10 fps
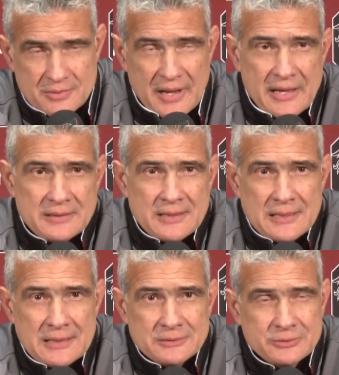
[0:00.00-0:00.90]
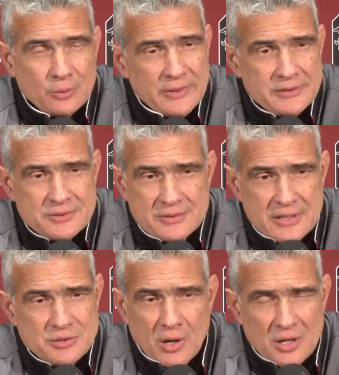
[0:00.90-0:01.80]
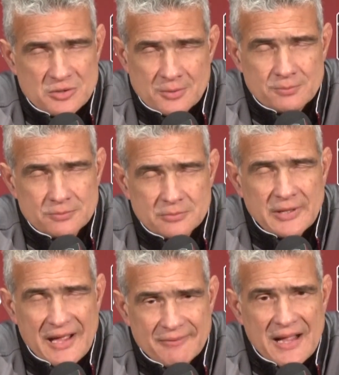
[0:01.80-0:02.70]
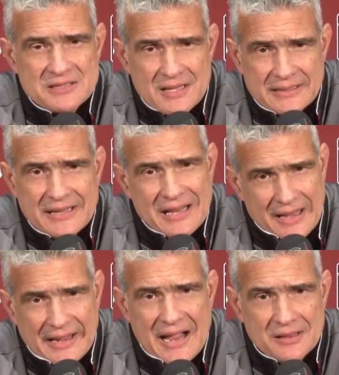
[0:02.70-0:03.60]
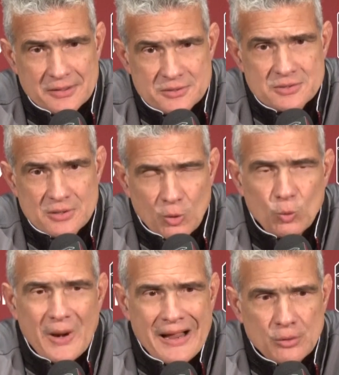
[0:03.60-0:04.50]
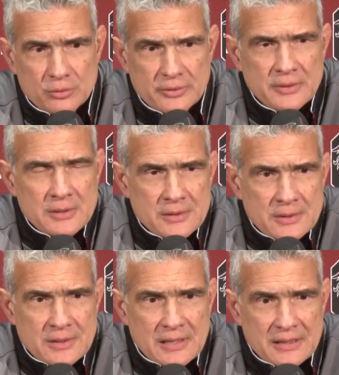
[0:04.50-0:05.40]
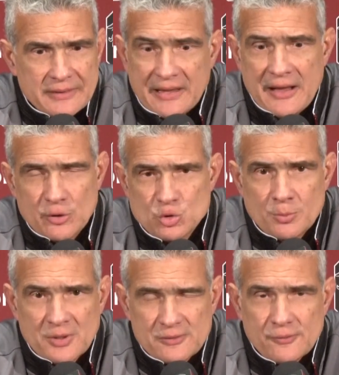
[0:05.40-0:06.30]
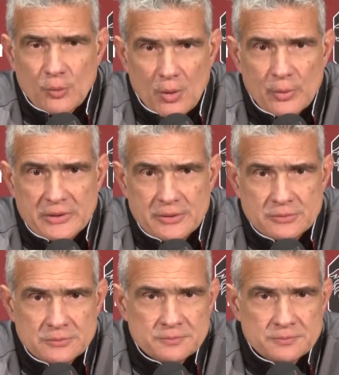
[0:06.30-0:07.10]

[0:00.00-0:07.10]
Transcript: And so it's awesome to have guys like that, like Alex, around that care so much for what we do.